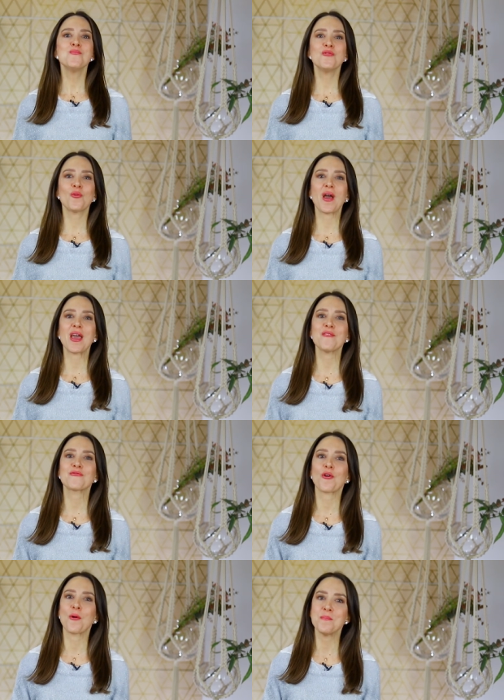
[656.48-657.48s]
move away
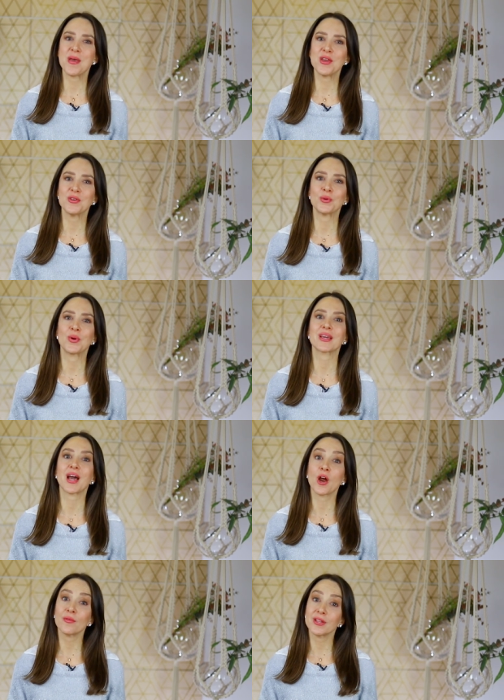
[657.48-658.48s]
from men who are
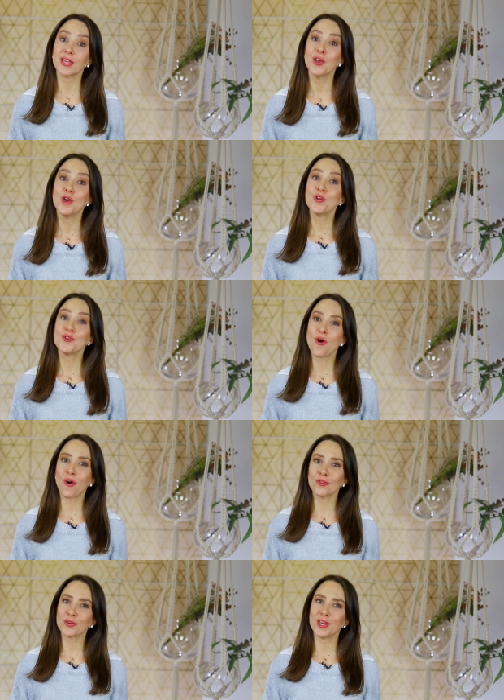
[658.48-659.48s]
currently
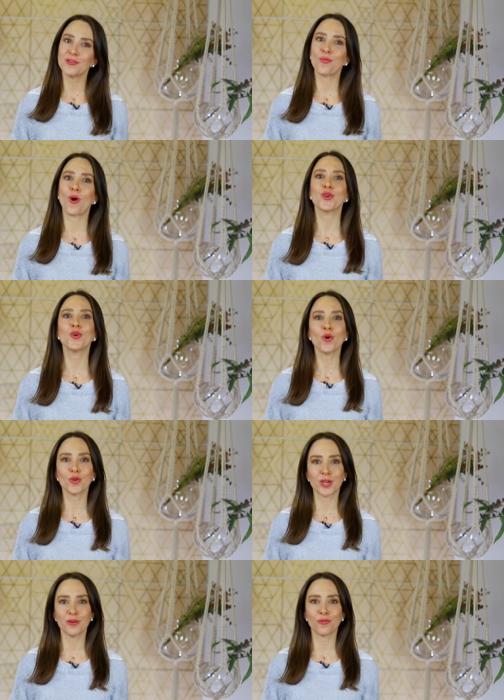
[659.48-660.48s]
not looking for what you're
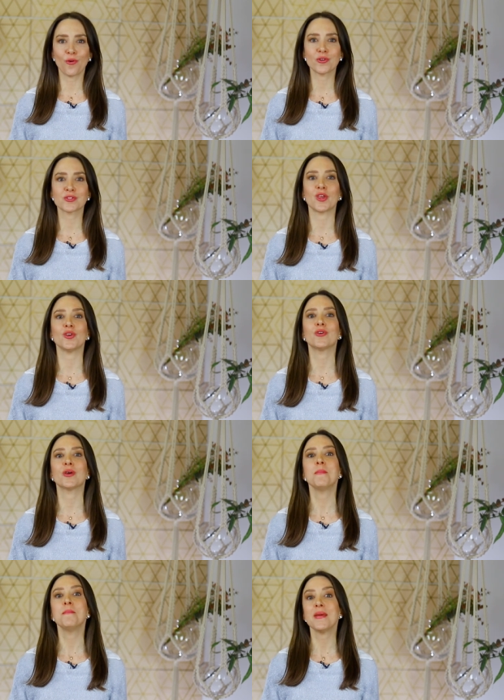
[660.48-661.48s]
looking for so that you
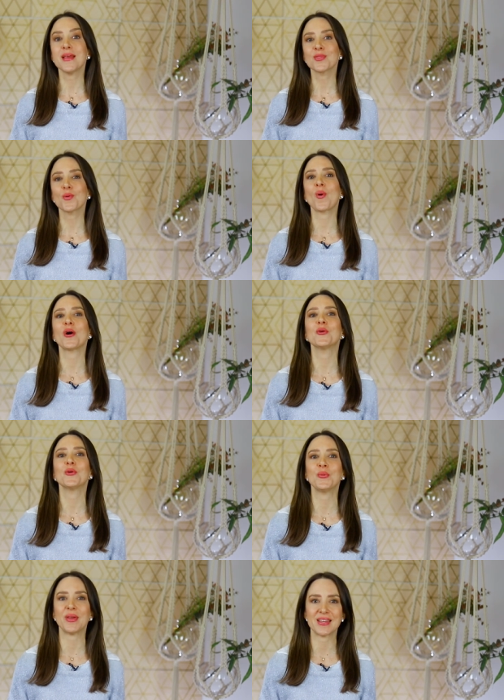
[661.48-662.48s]
can meet the one
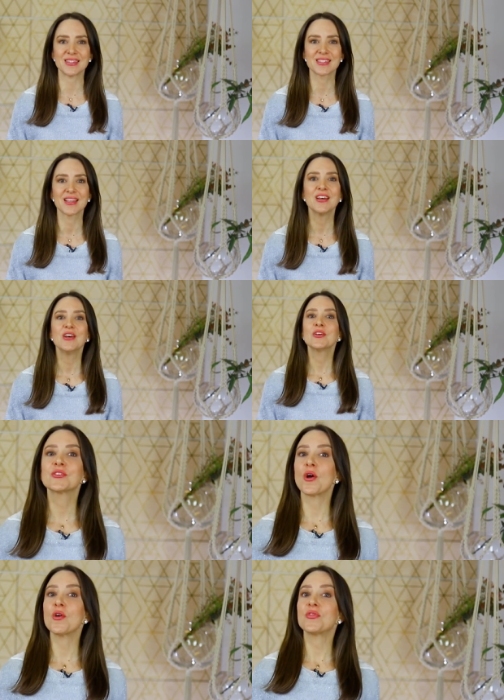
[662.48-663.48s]
who is.
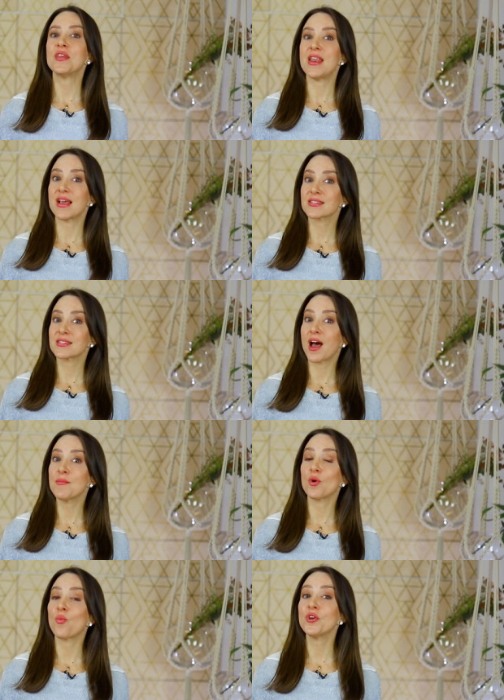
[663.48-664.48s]
So the next time you're